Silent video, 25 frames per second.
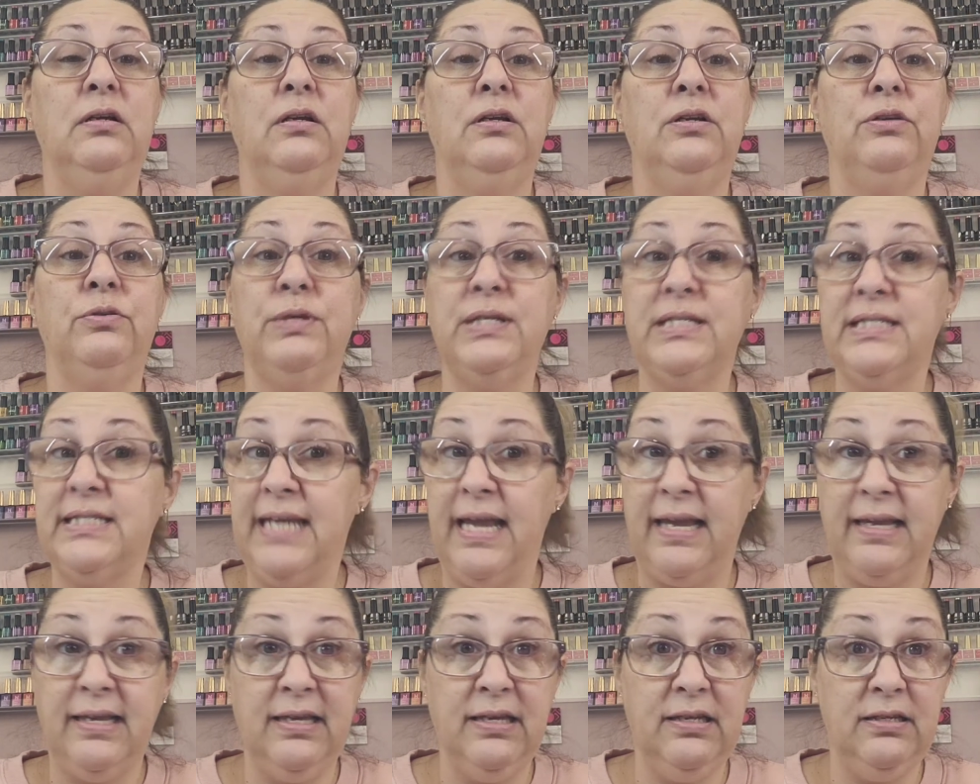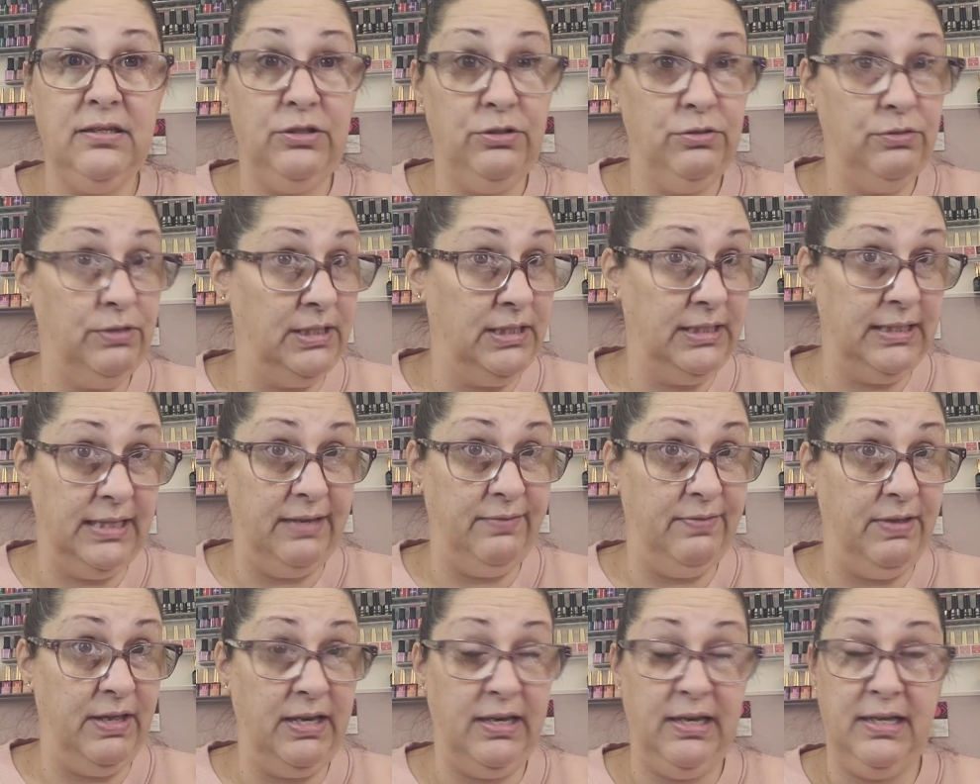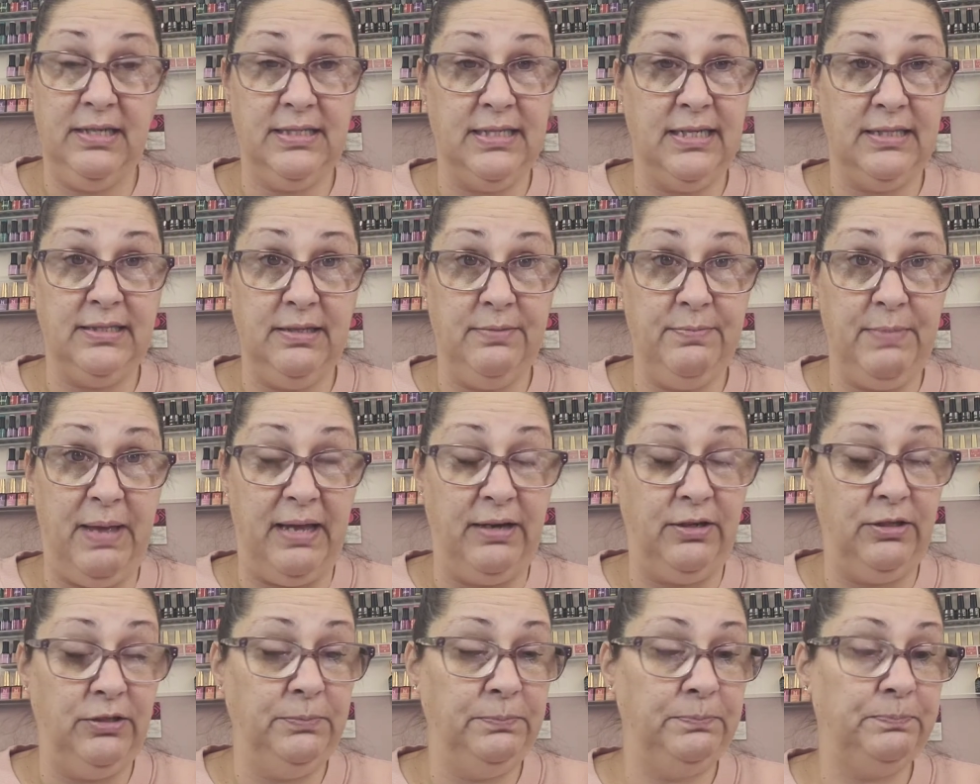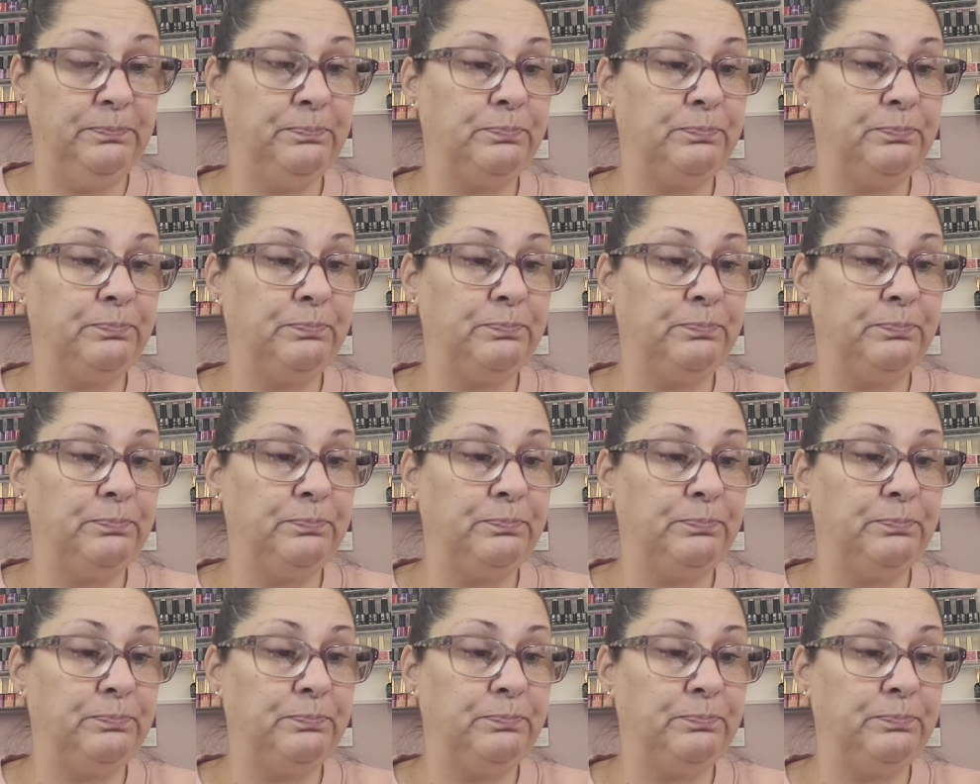You can take it, you can leave it, it doesn't matter.